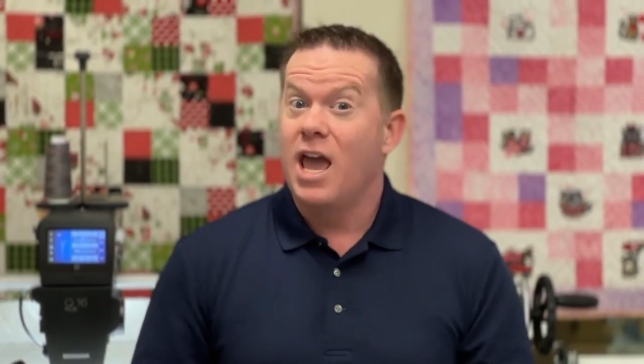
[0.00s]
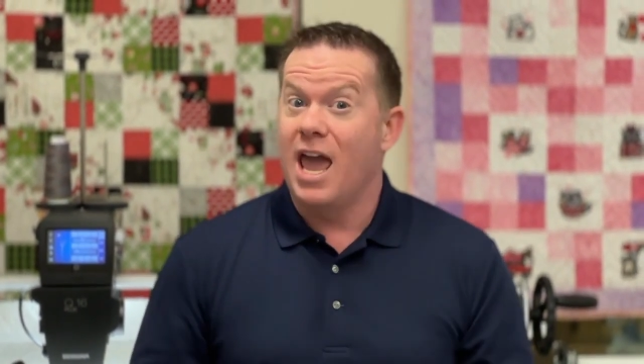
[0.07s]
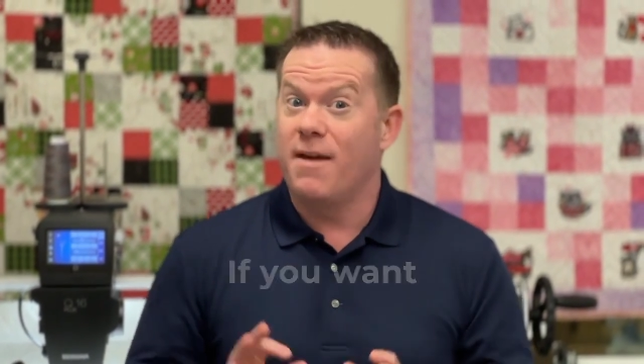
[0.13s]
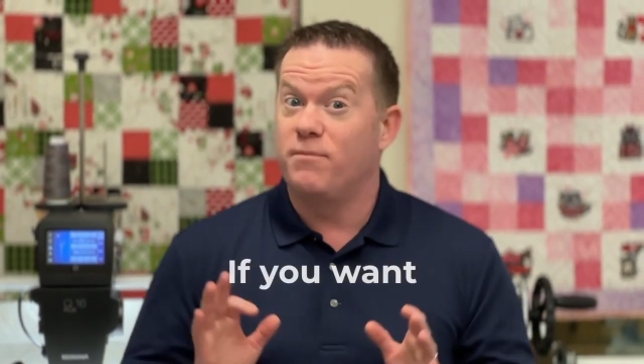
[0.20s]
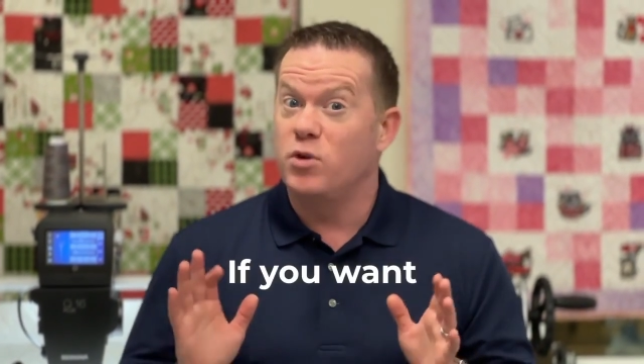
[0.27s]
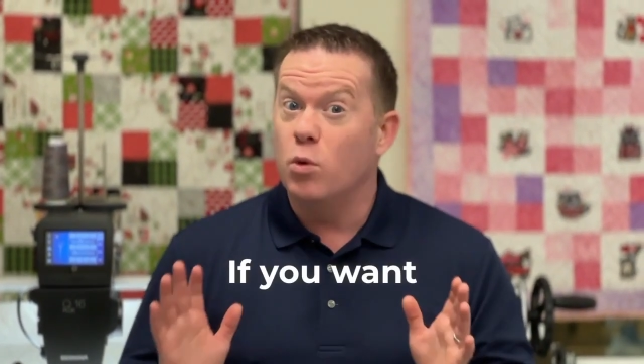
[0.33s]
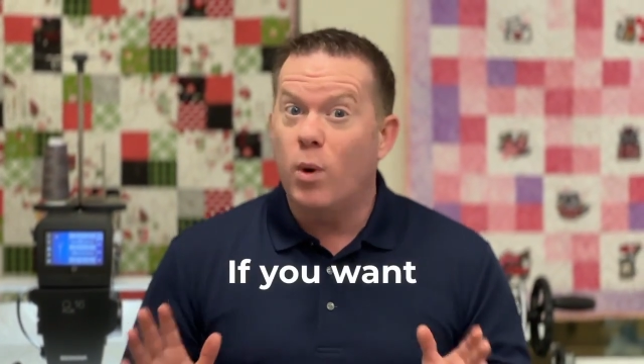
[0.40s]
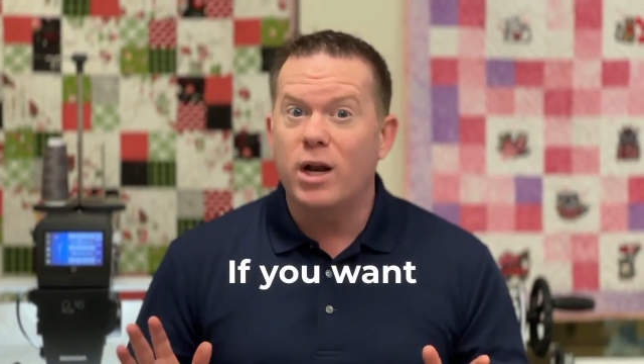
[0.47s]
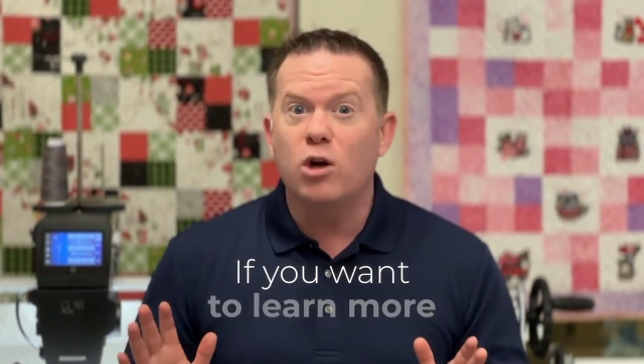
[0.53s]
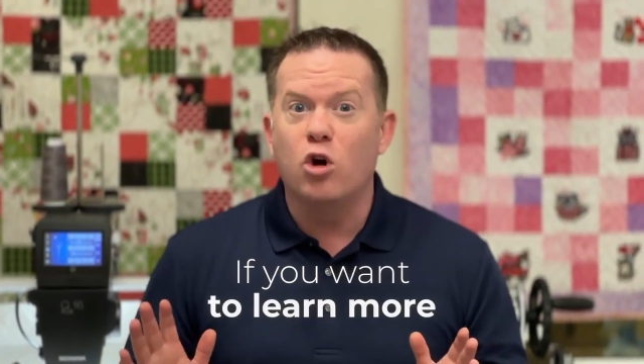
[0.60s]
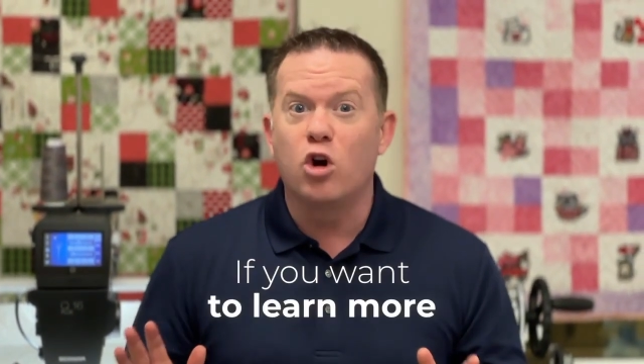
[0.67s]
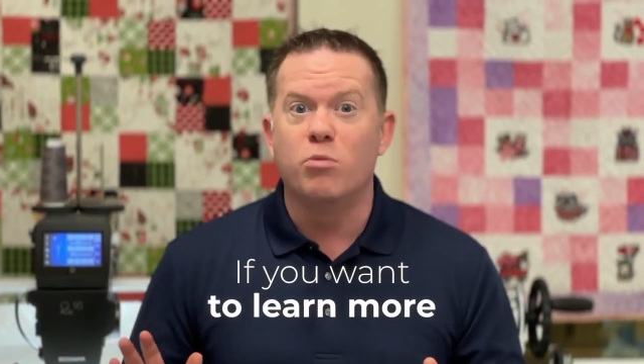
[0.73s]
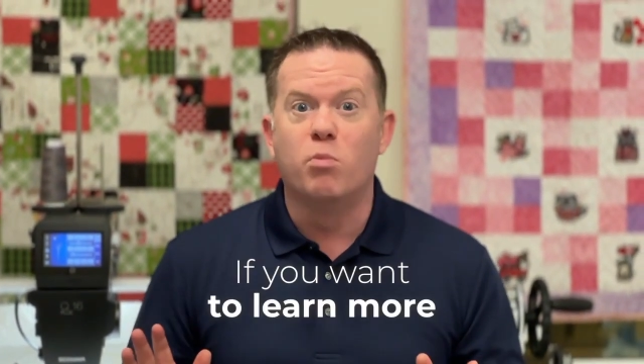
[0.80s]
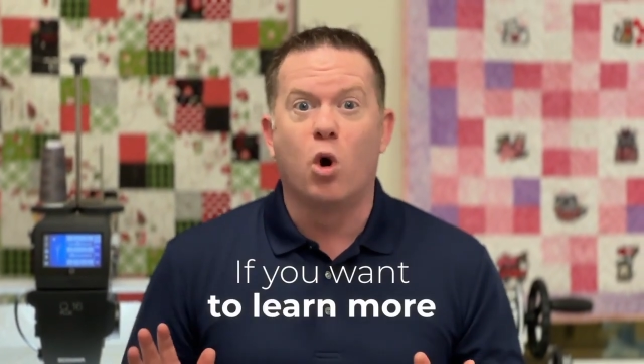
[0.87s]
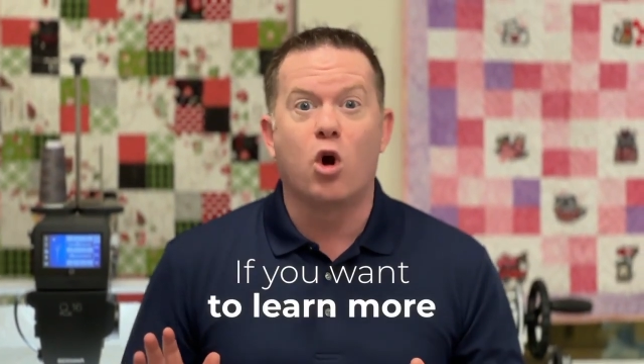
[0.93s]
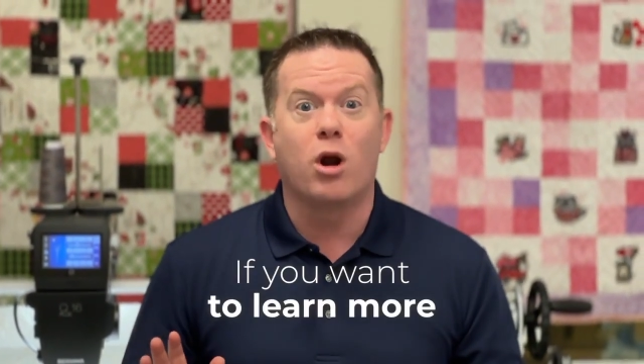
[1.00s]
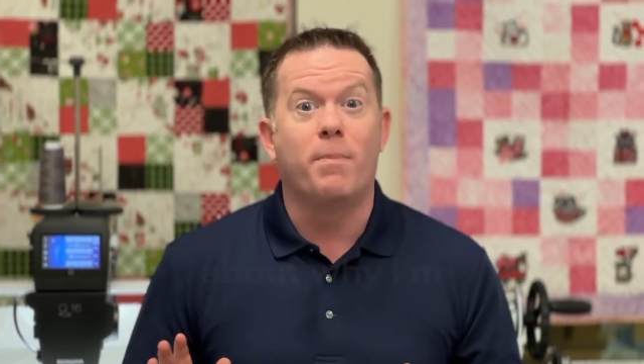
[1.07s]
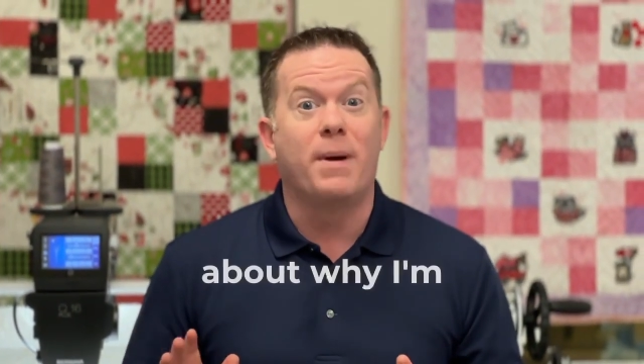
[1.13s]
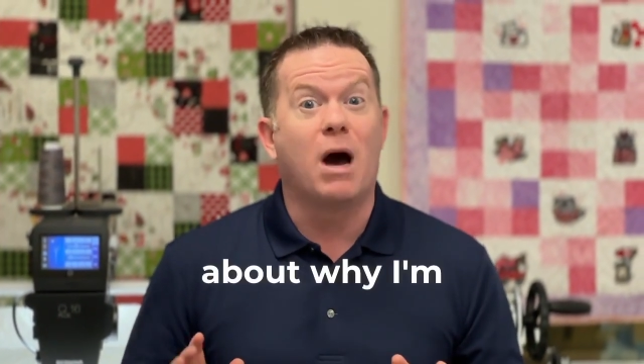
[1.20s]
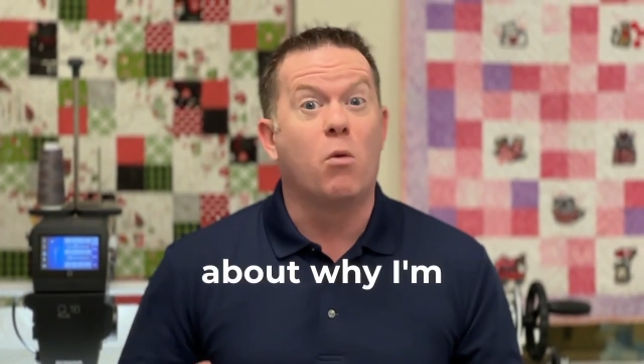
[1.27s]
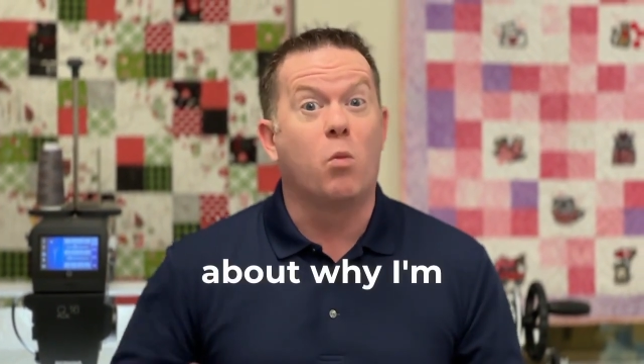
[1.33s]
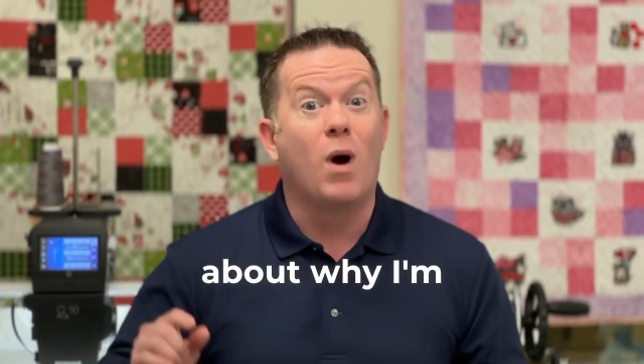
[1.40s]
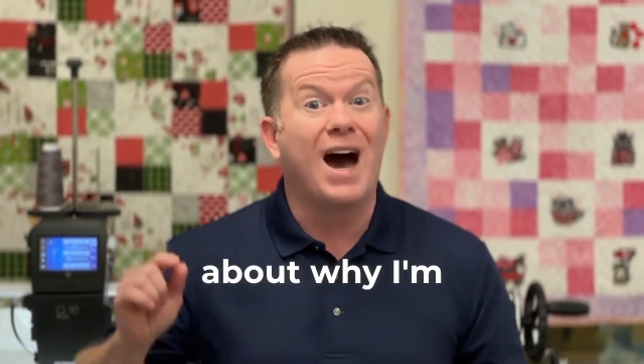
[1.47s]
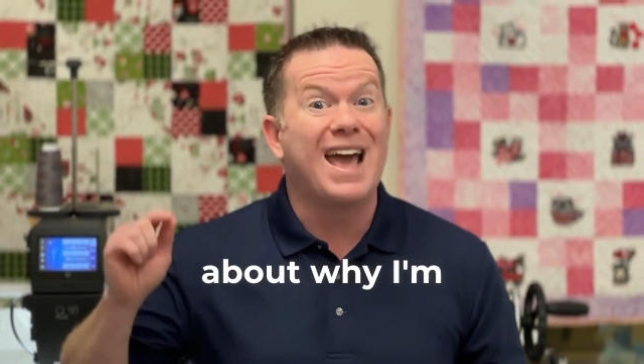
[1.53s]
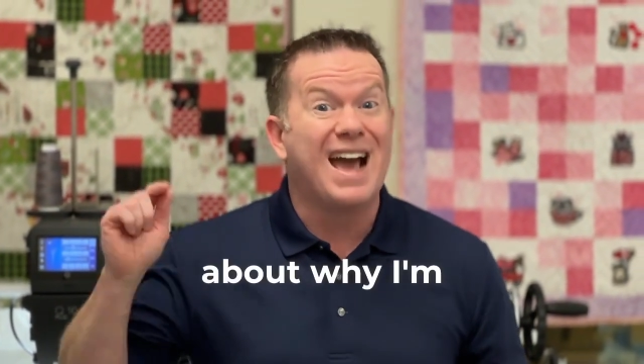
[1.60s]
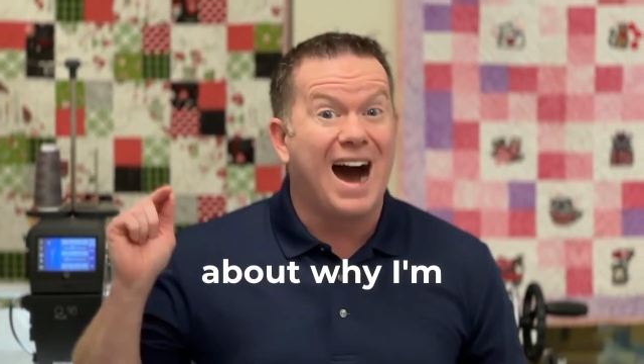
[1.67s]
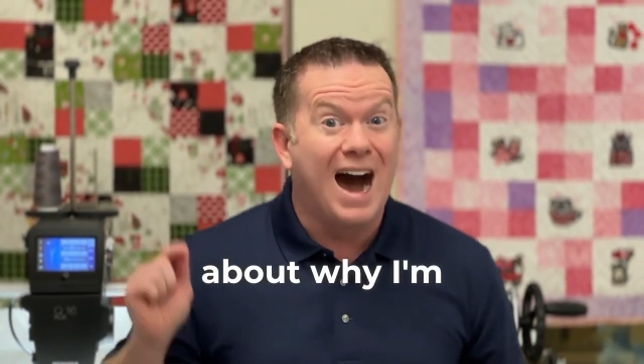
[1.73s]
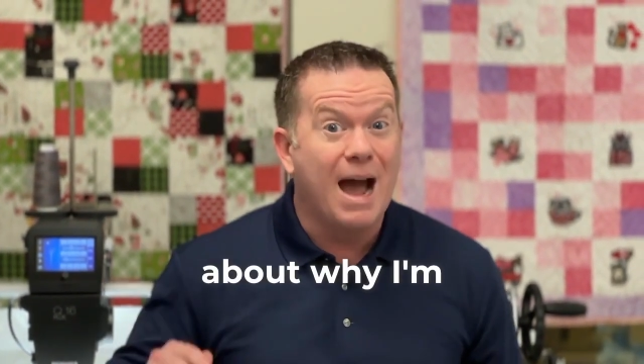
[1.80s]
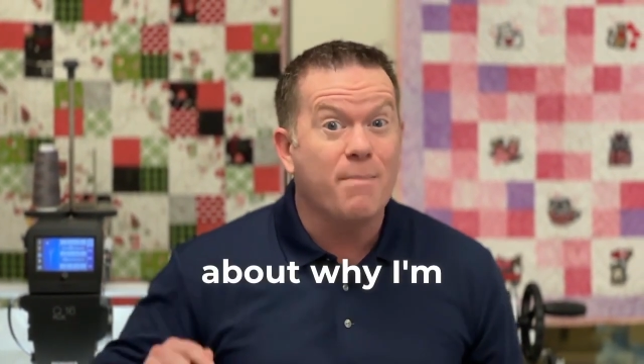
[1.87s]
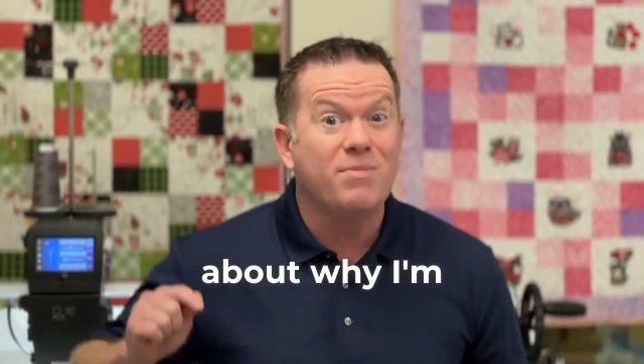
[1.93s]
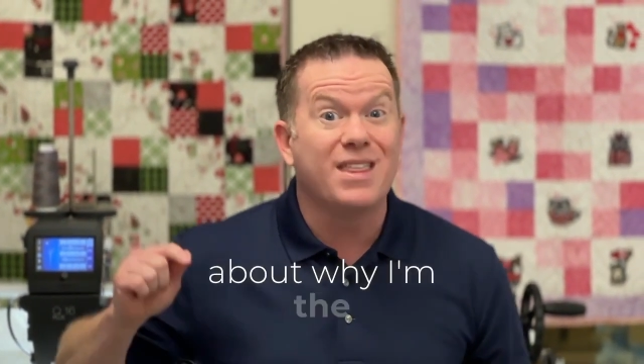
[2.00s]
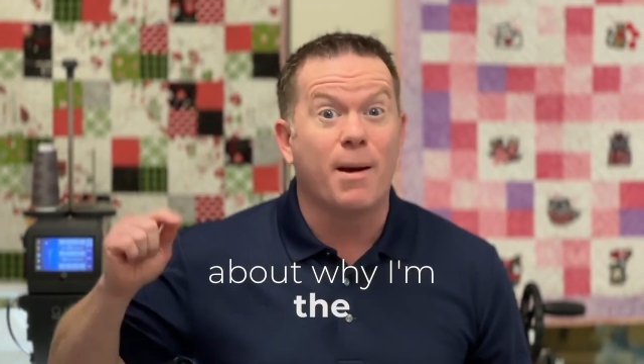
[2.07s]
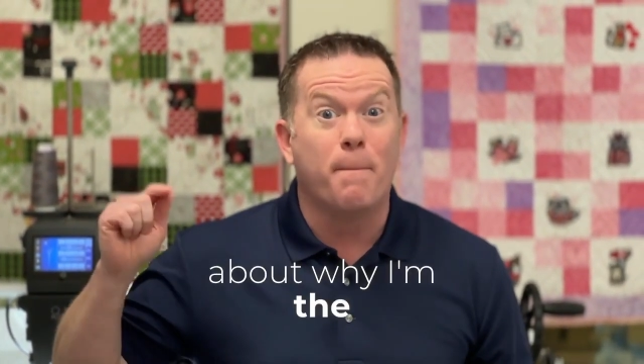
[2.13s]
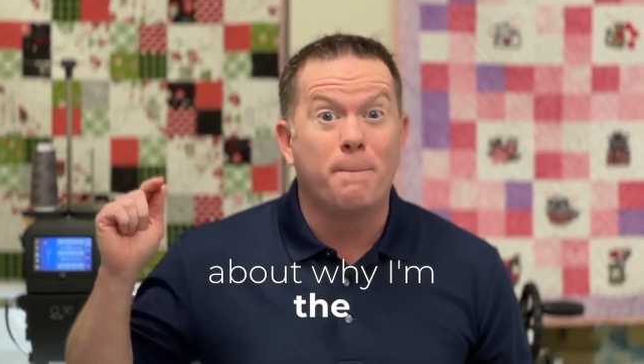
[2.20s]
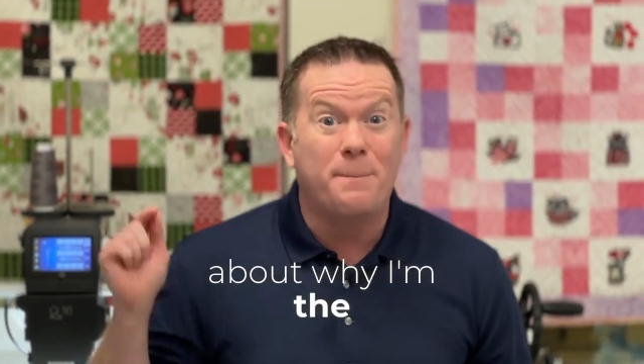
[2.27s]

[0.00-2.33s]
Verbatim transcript: If you want to learn more about why I'm the